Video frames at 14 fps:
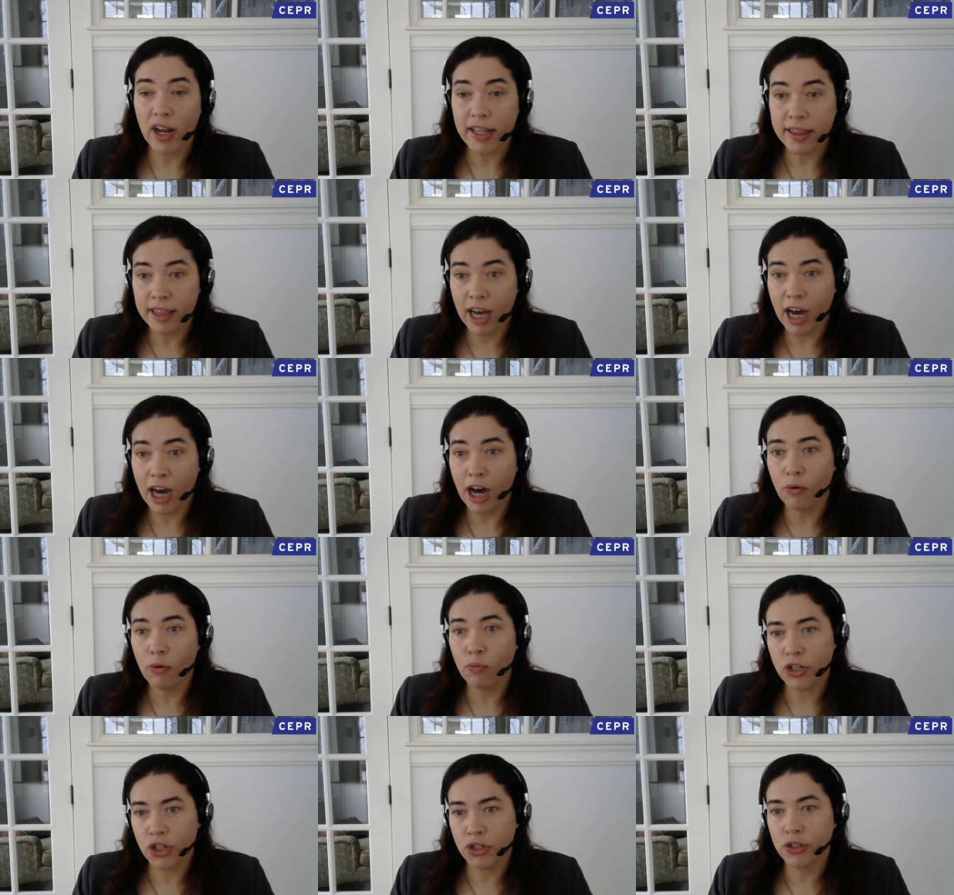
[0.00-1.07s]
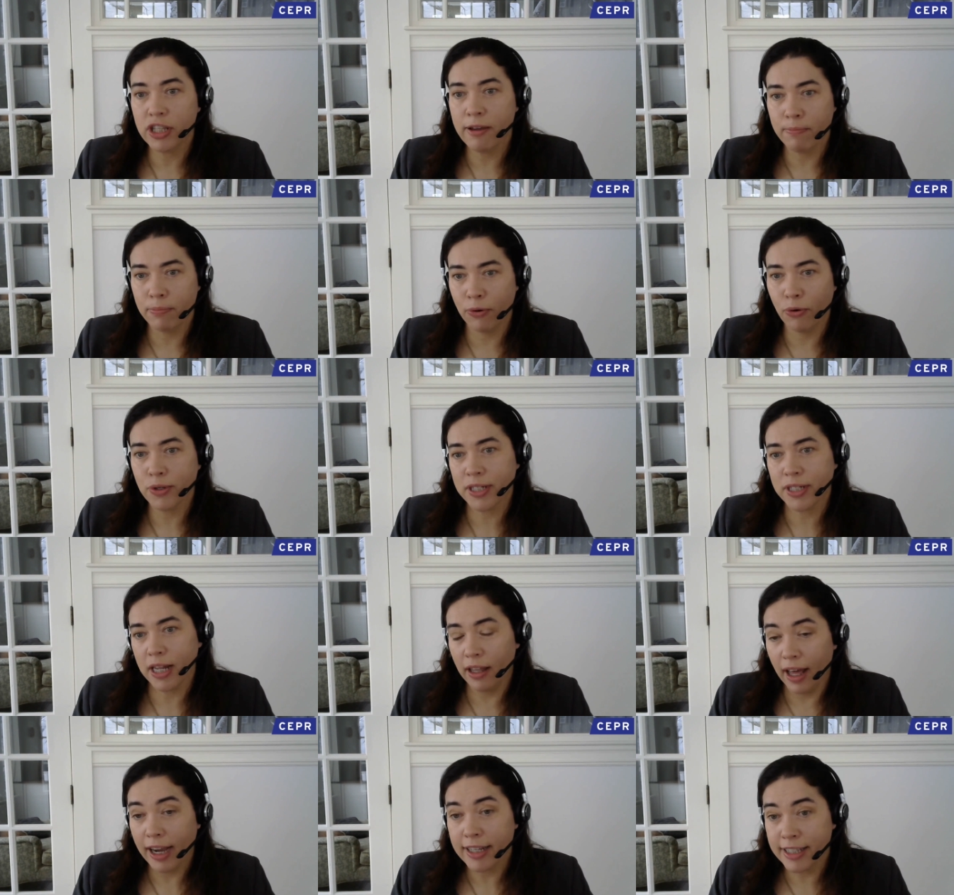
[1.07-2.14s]
right now, we should impose a
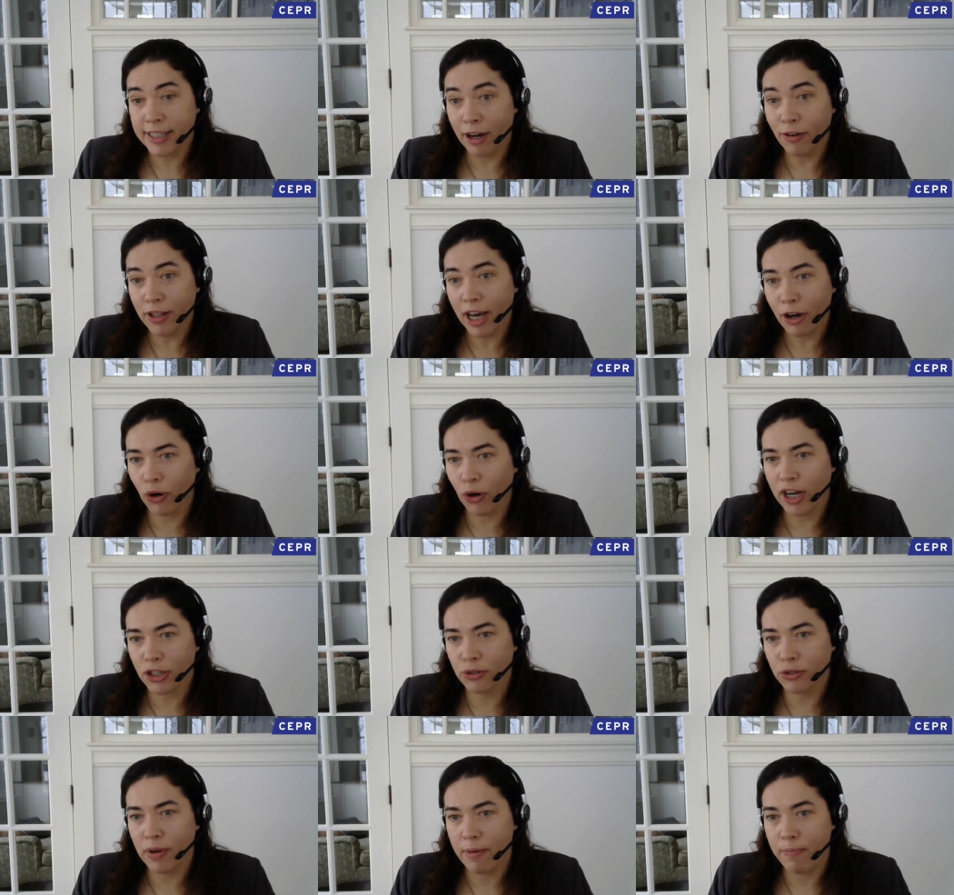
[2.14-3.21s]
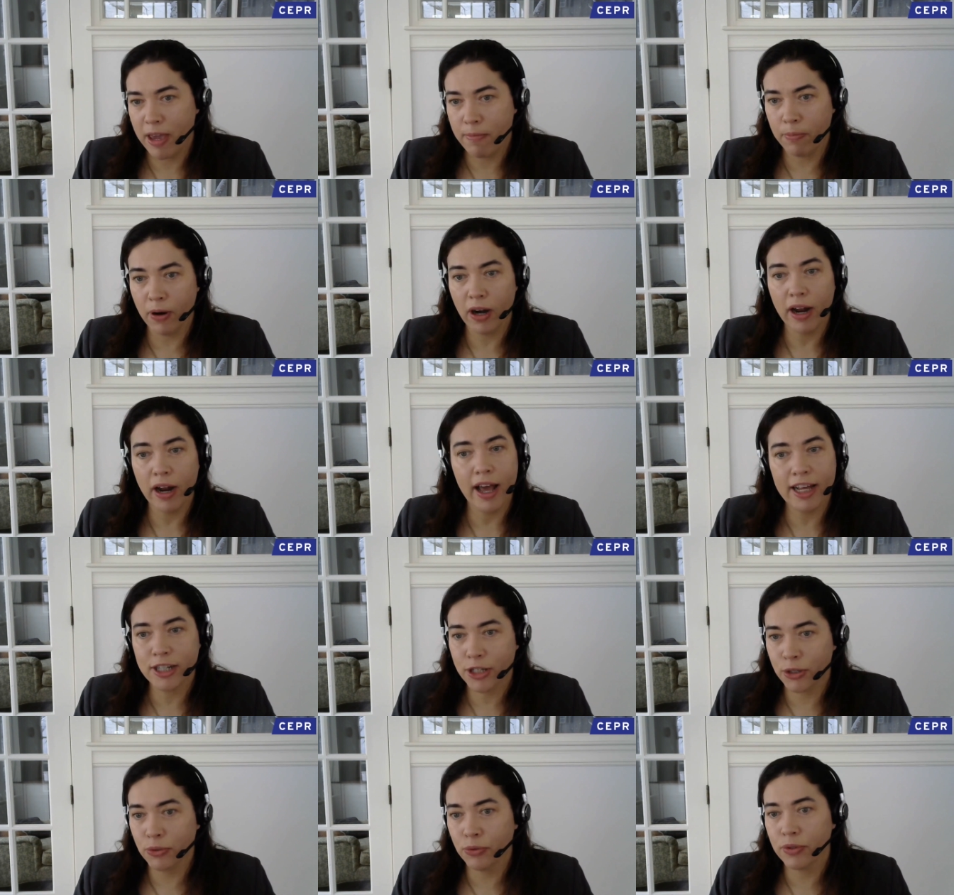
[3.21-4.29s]
lockdown, according to my paper, as
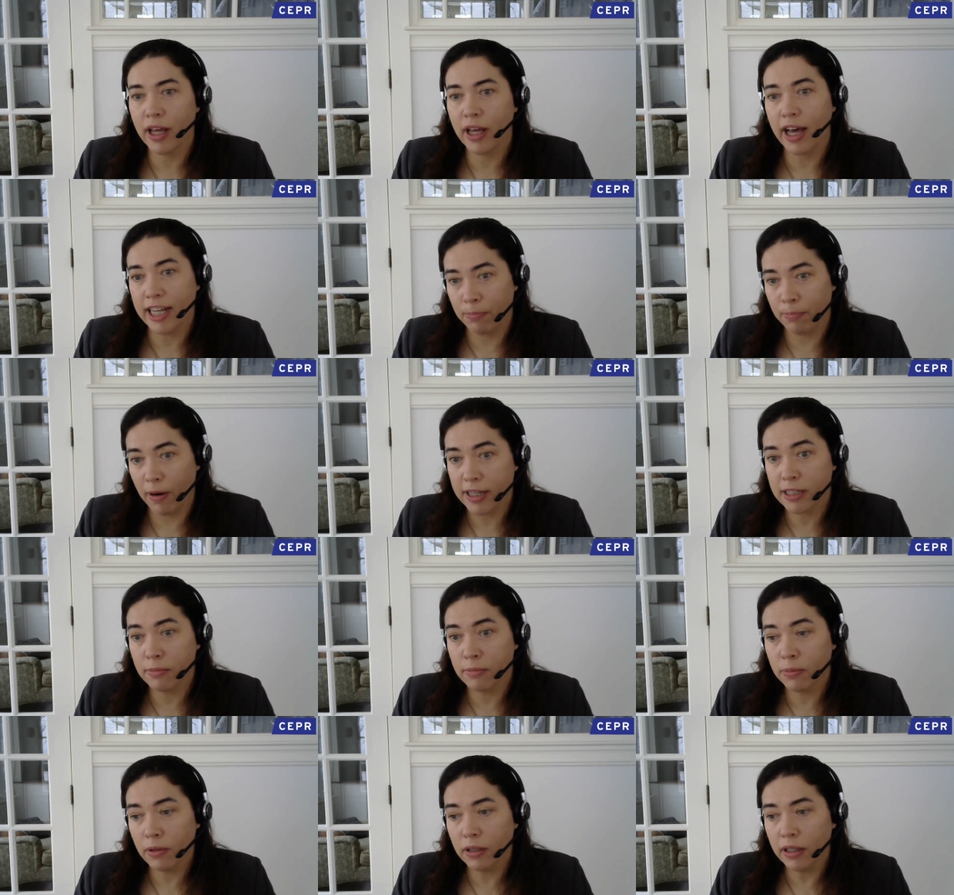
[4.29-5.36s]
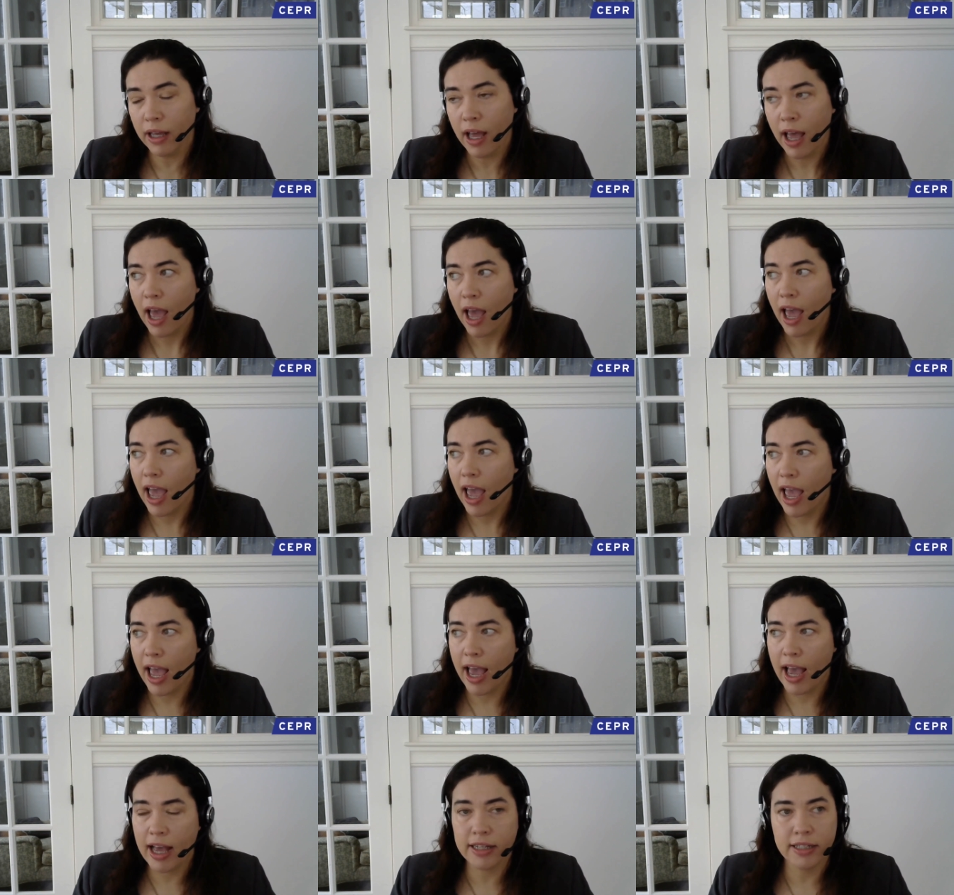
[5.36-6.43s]
soon as possible
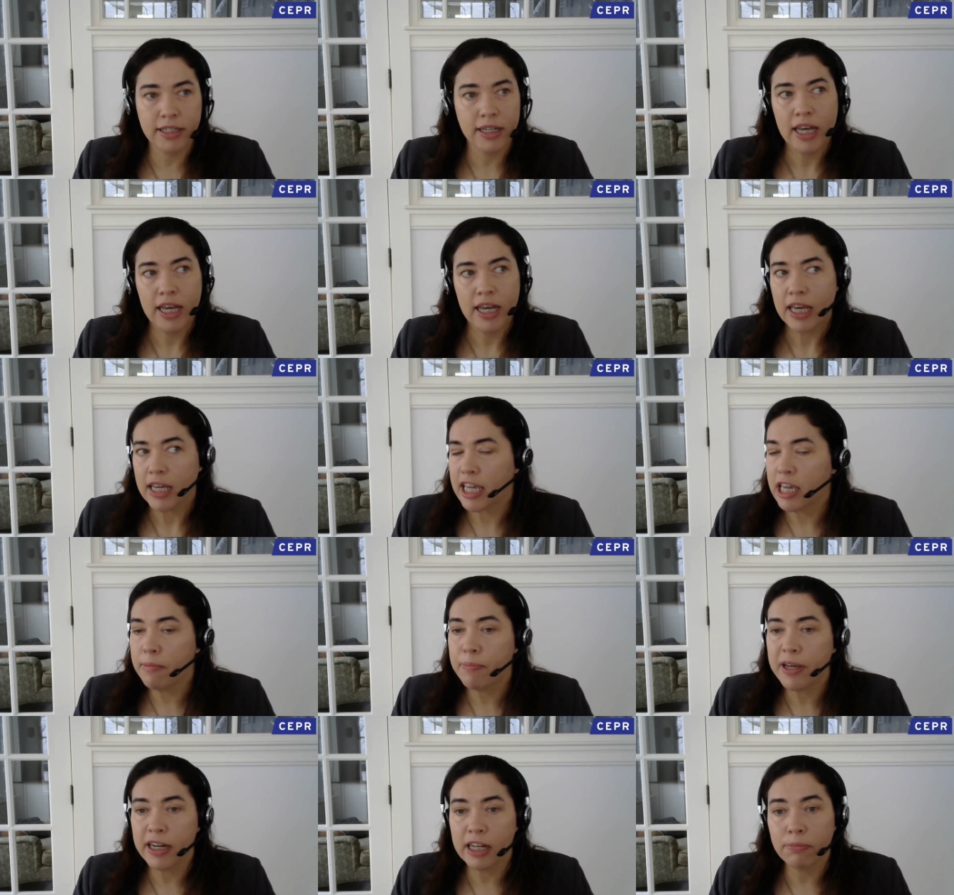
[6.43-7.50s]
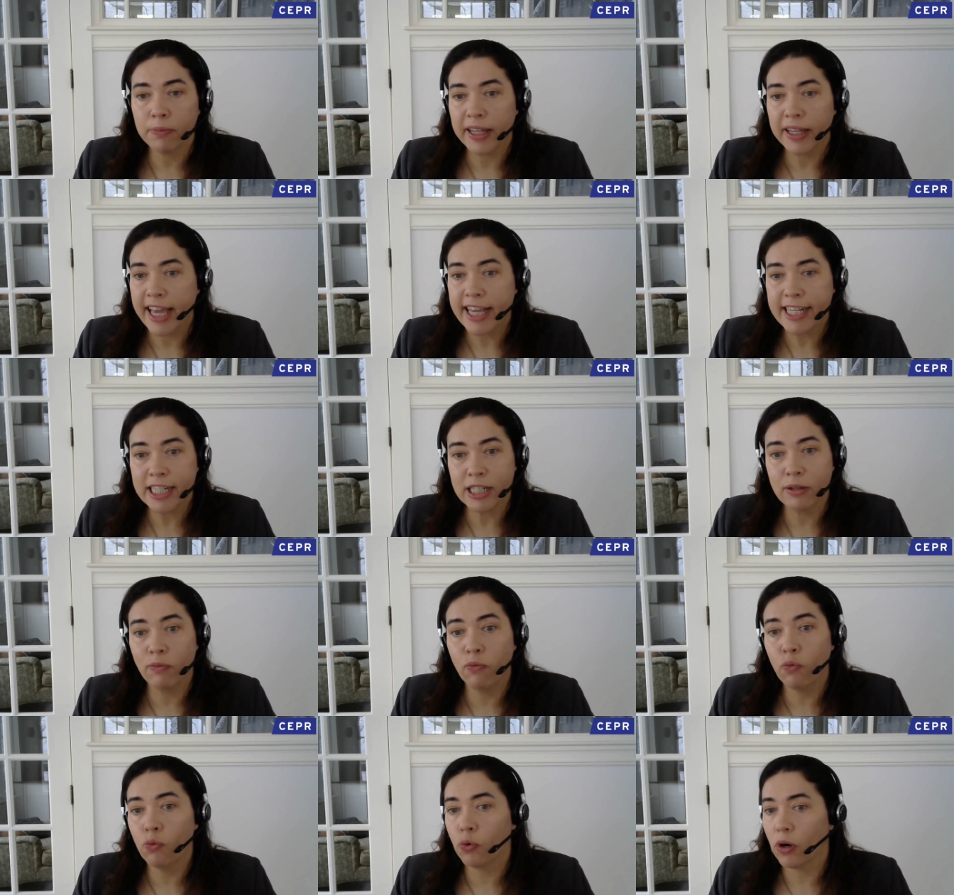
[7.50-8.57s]
and keep it in place
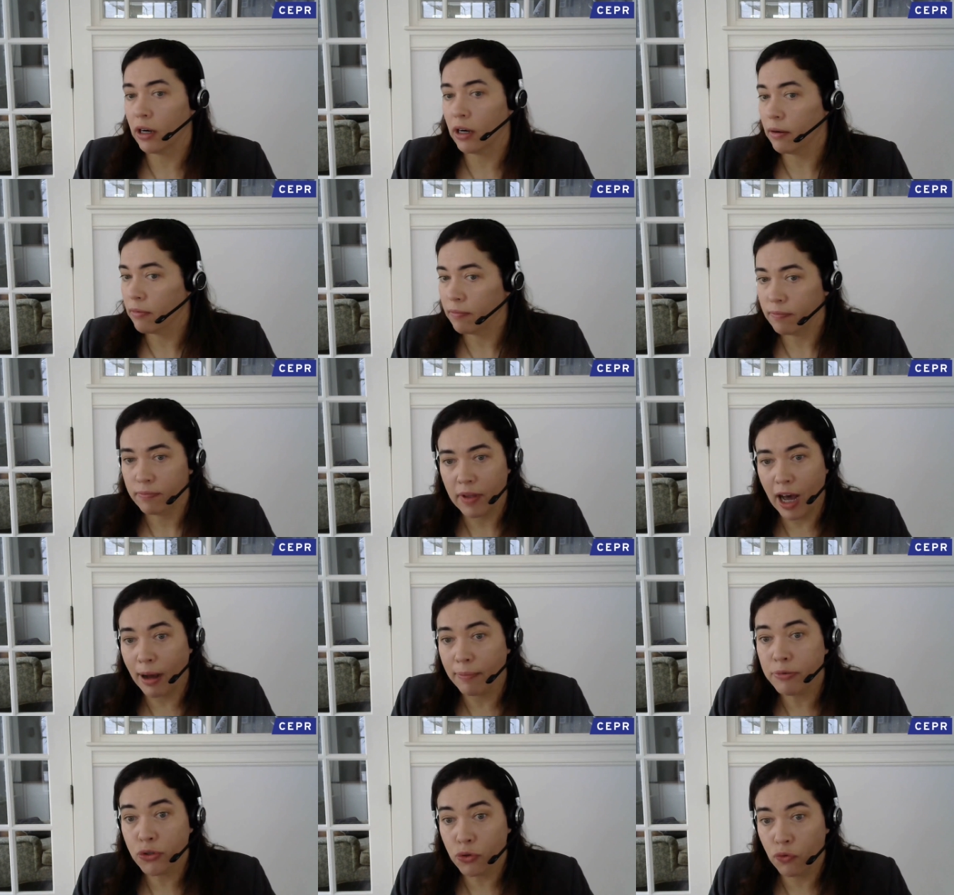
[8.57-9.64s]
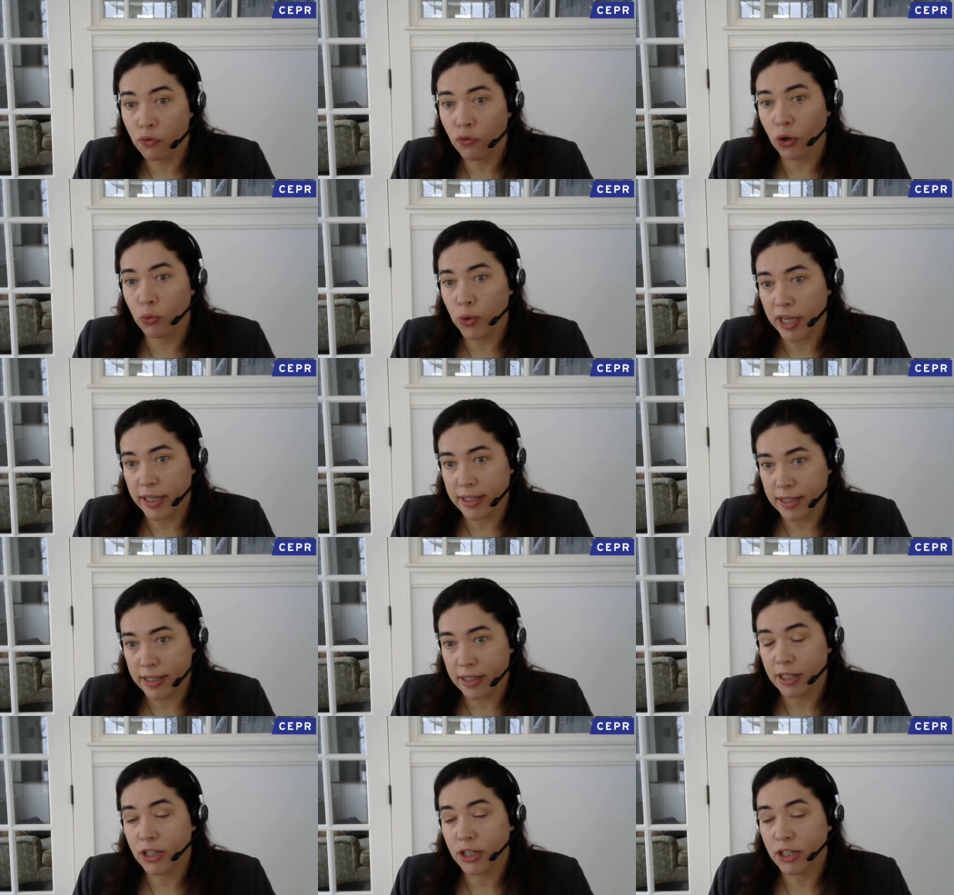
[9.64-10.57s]
for up to four weeks.